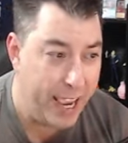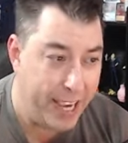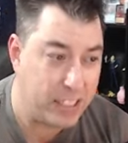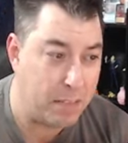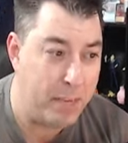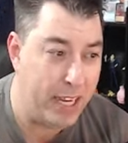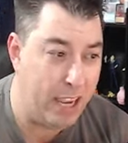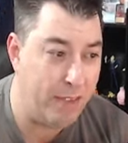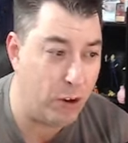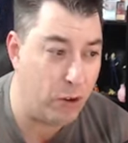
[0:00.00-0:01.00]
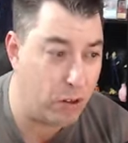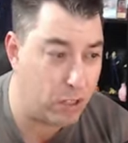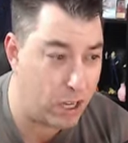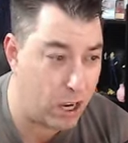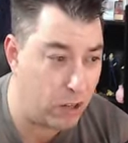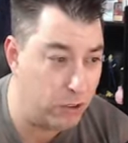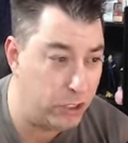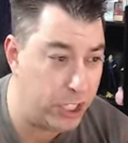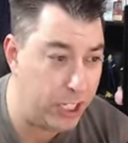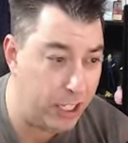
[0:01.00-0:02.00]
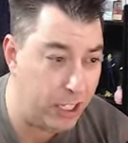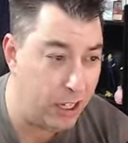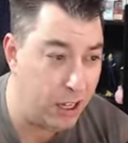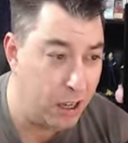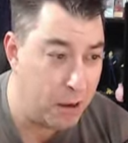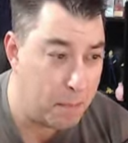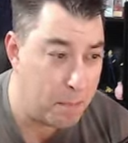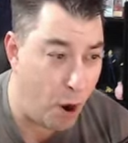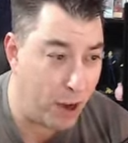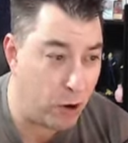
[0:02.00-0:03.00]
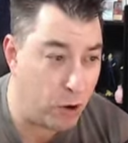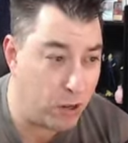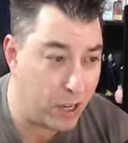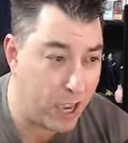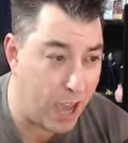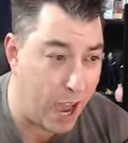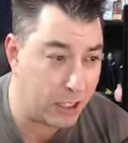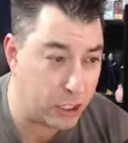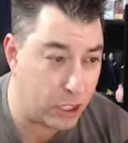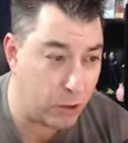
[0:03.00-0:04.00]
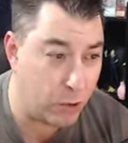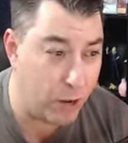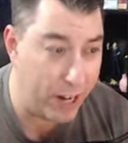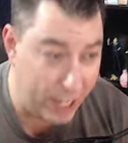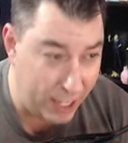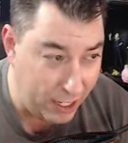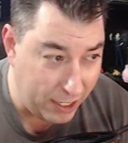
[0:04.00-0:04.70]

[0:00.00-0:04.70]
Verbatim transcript: is a medieval Chigo Monogatari